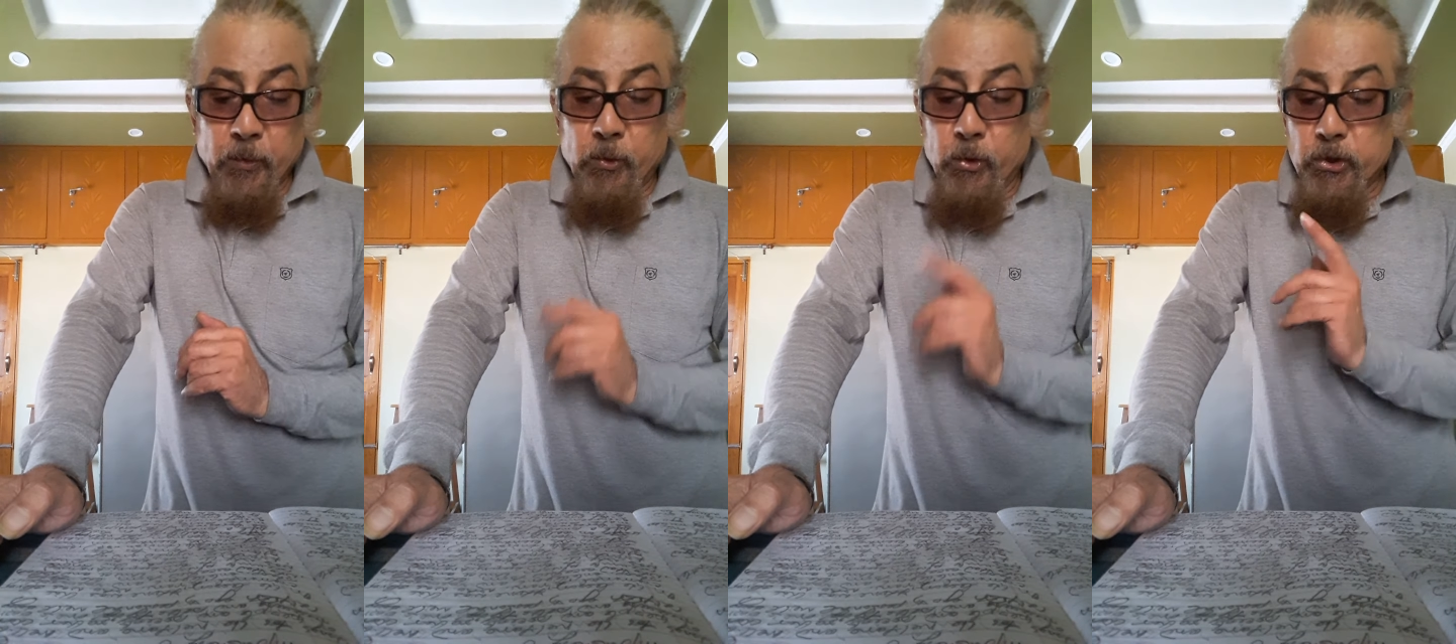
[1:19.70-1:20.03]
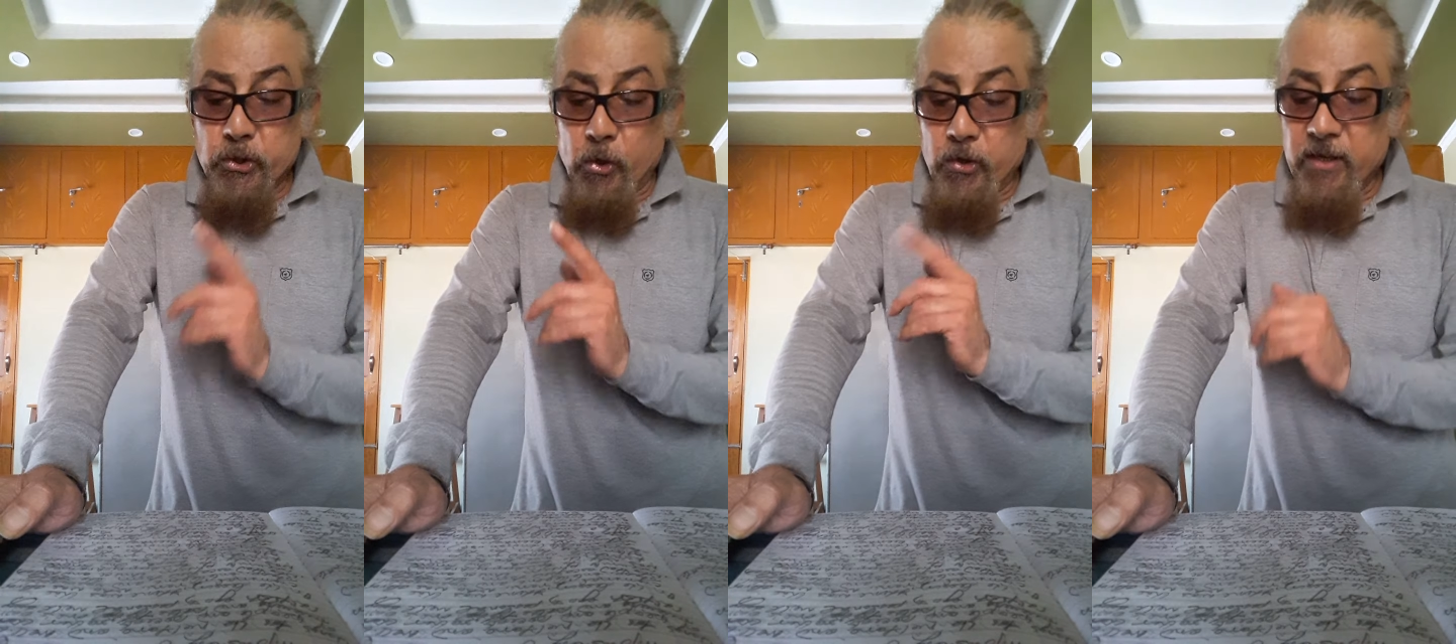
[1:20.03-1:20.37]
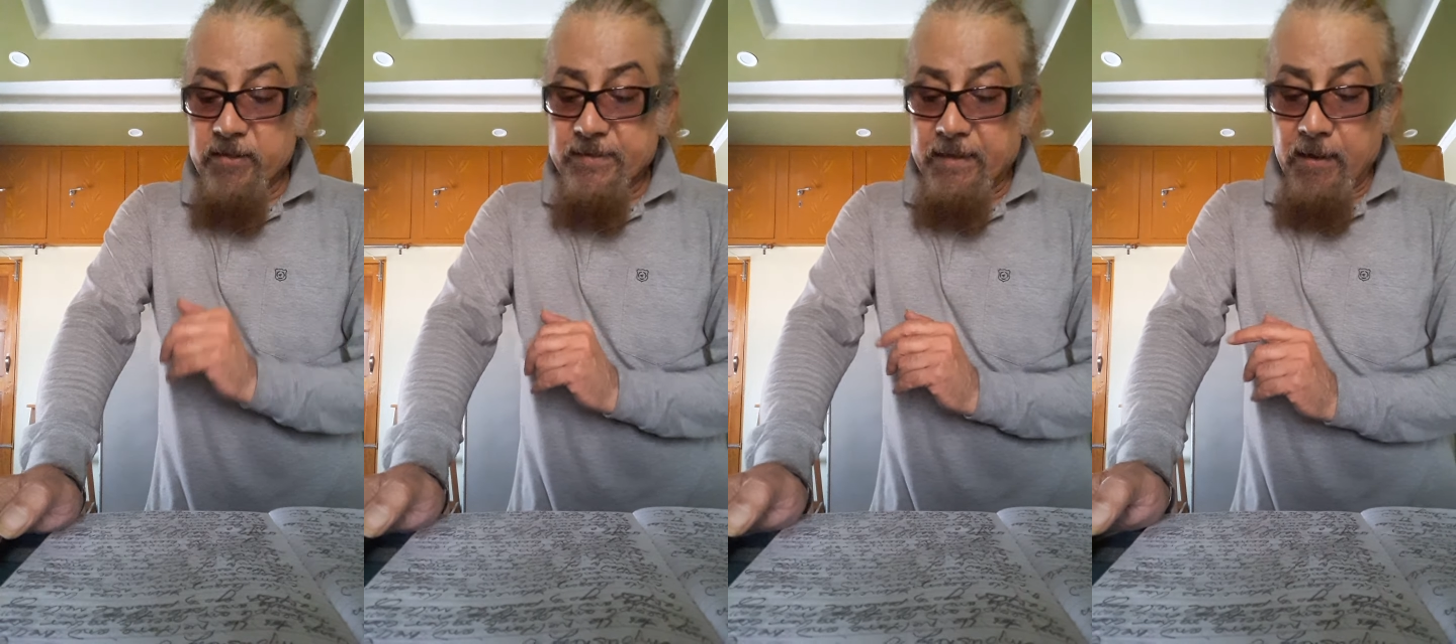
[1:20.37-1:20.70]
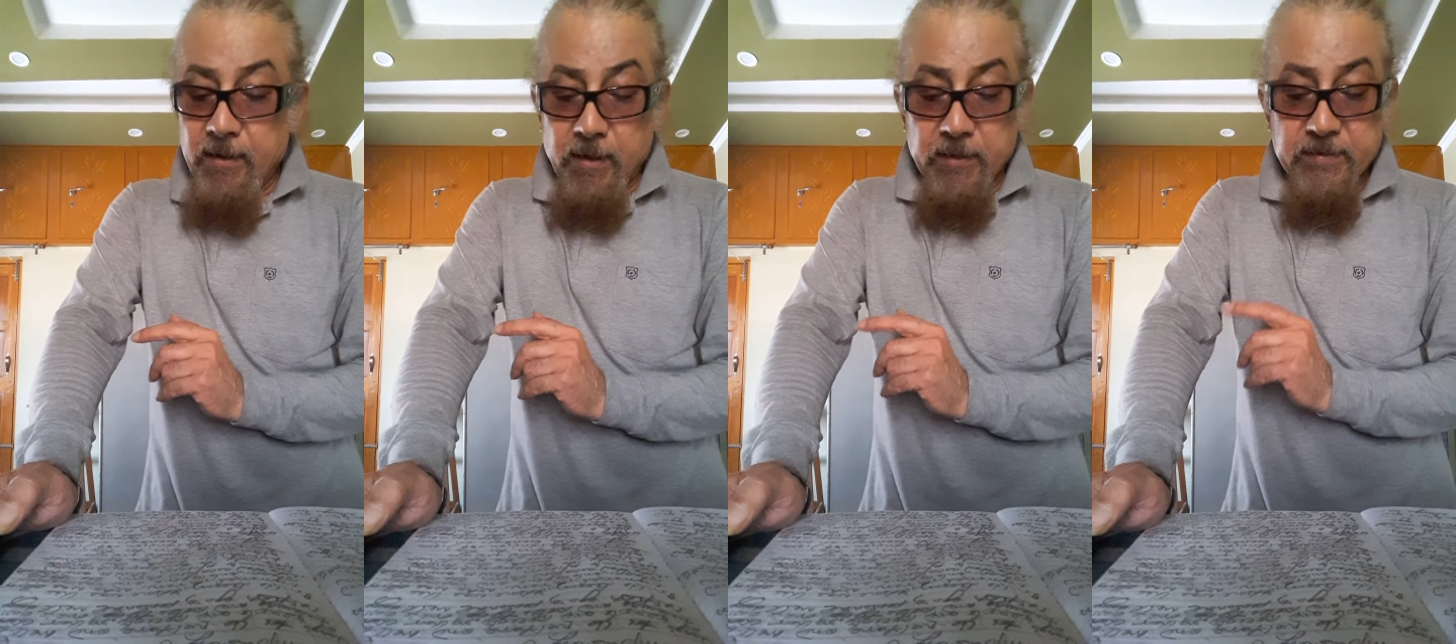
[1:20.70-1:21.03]
who showed his
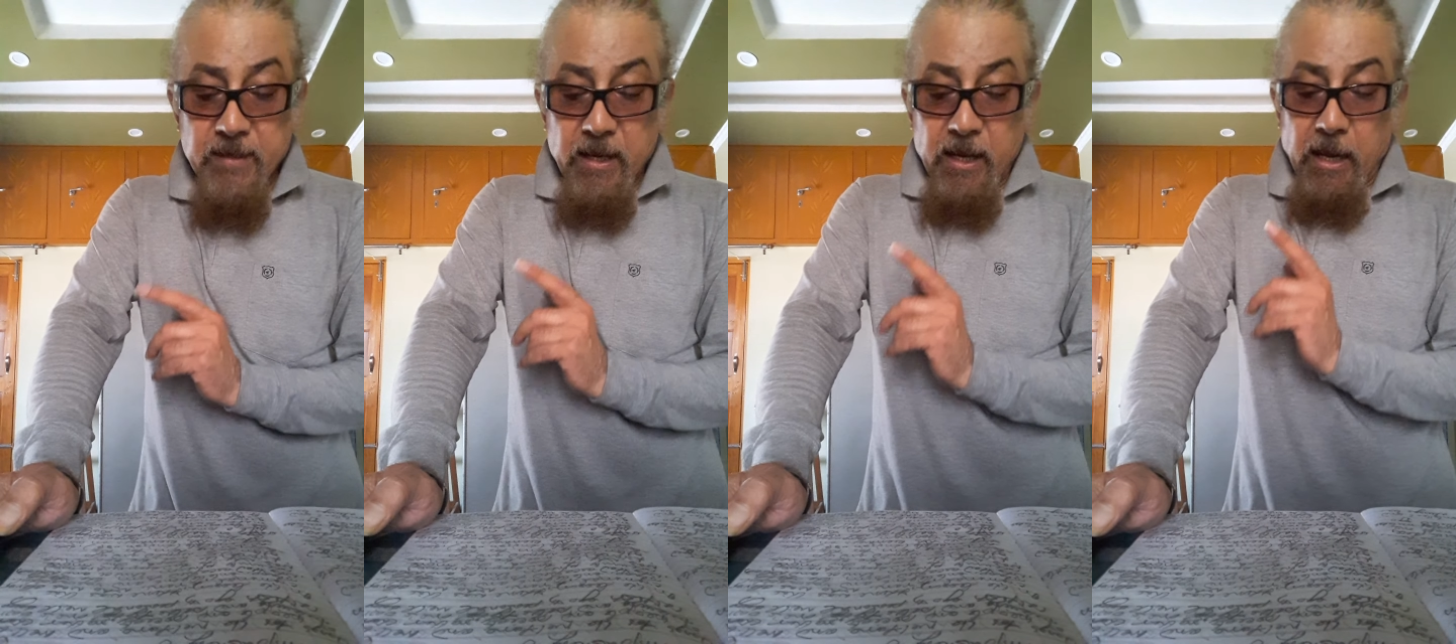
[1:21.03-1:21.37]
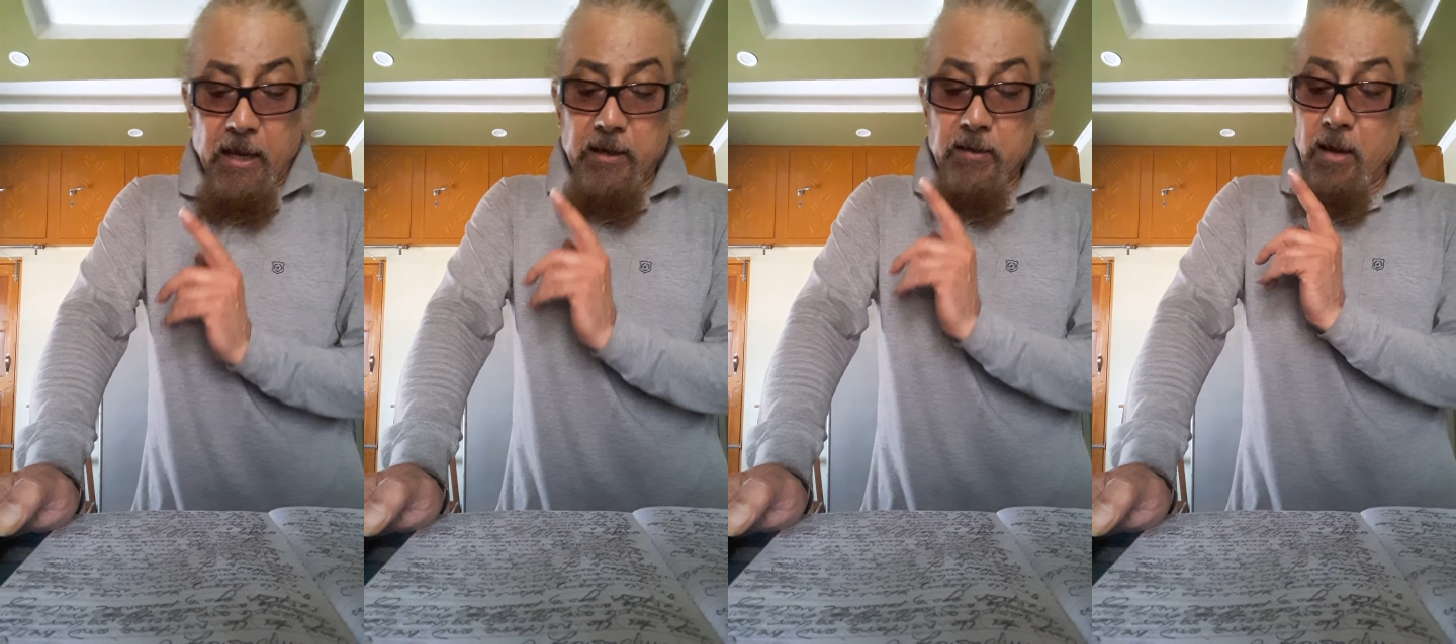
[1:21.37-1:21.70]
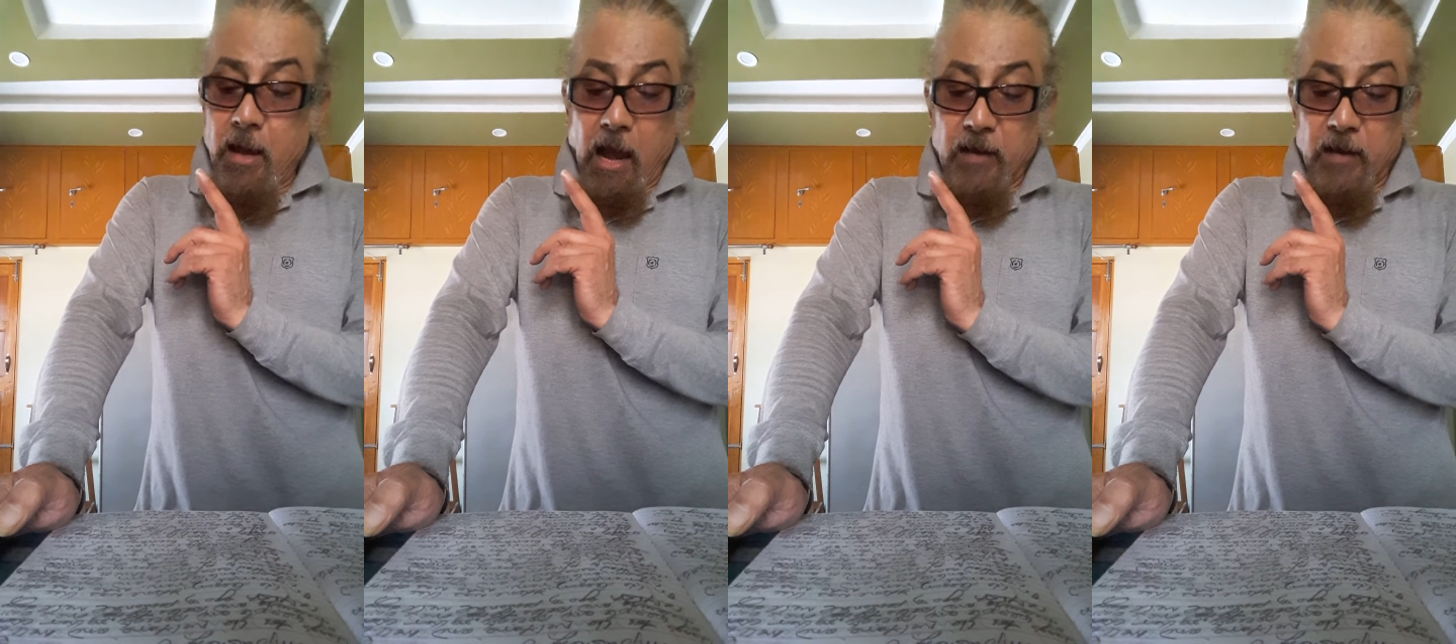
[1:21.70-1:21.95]
keenness in